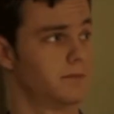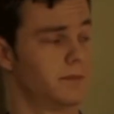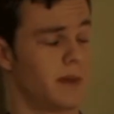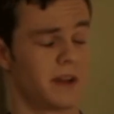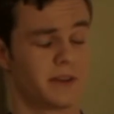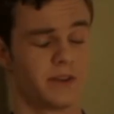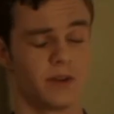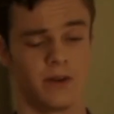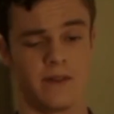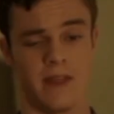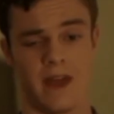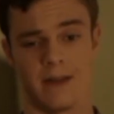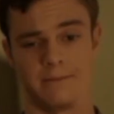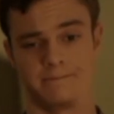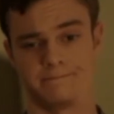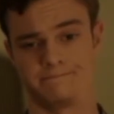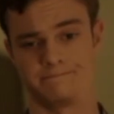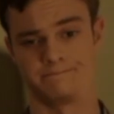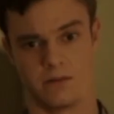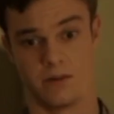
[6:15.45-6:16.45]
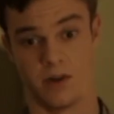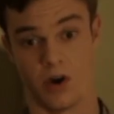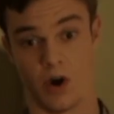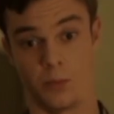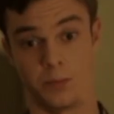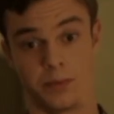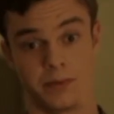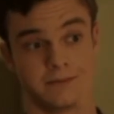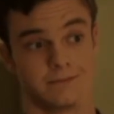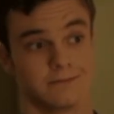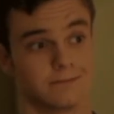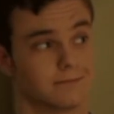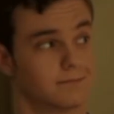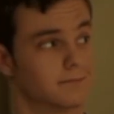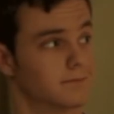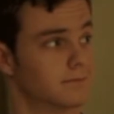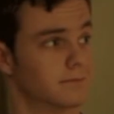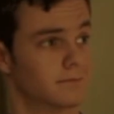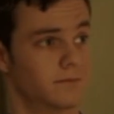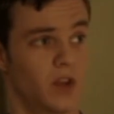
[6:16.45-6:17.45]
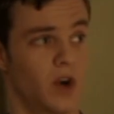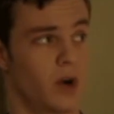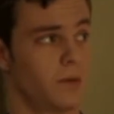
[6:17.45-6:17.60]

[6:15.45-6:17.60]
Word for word: you know, chilling with your